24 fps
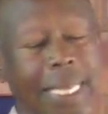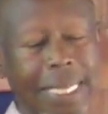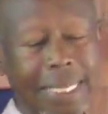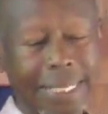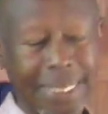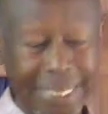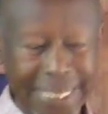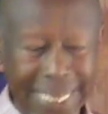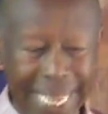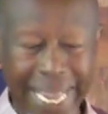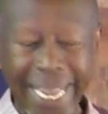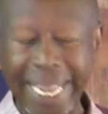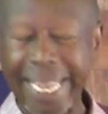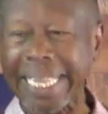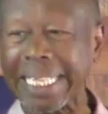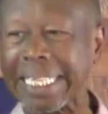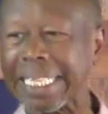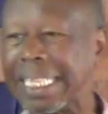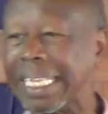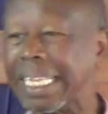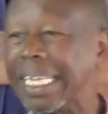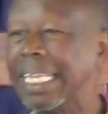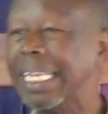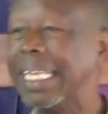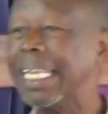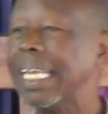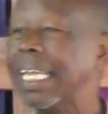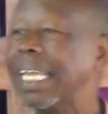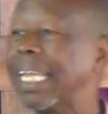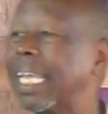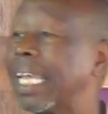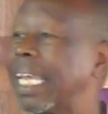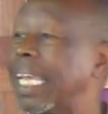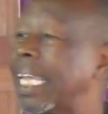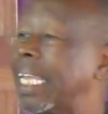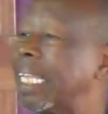Secondly,
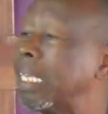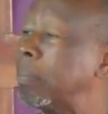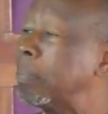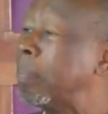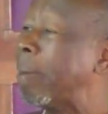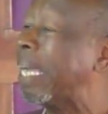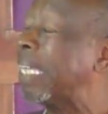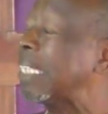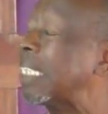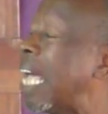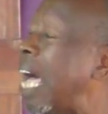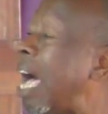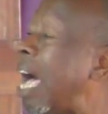it must